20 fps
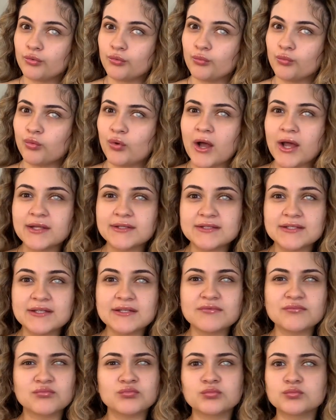Why
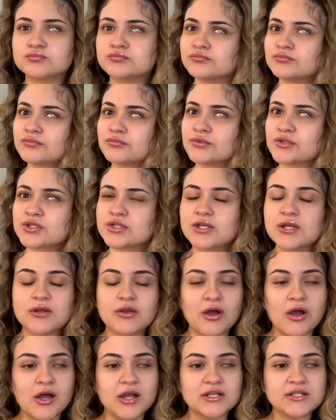did she
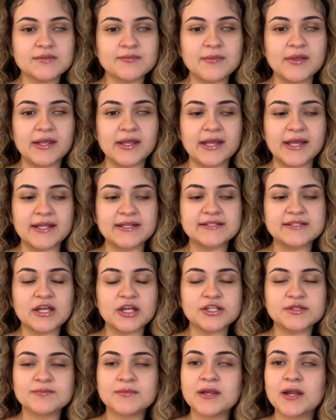calls me and
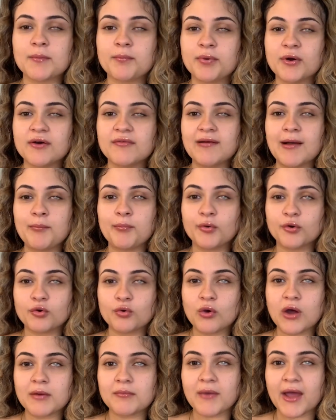tells me to put vaporú
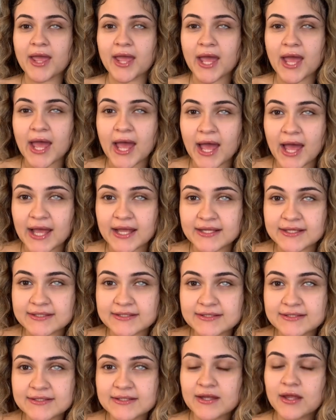on my
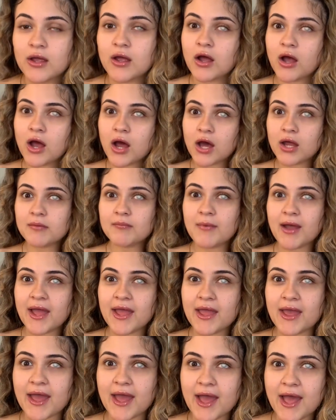ass? On
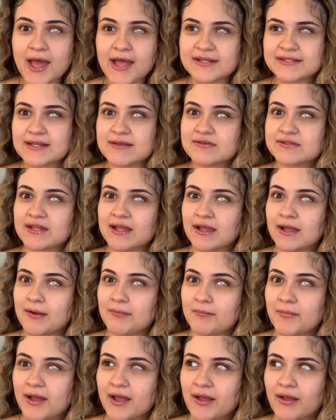my ass. I was like,
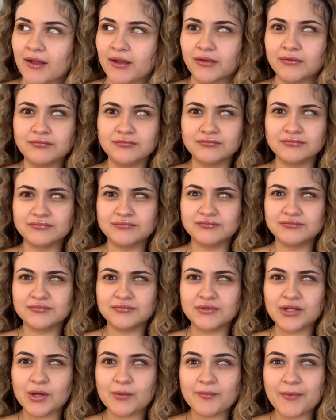Ama,
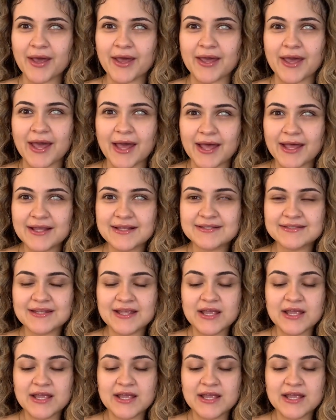on my ass?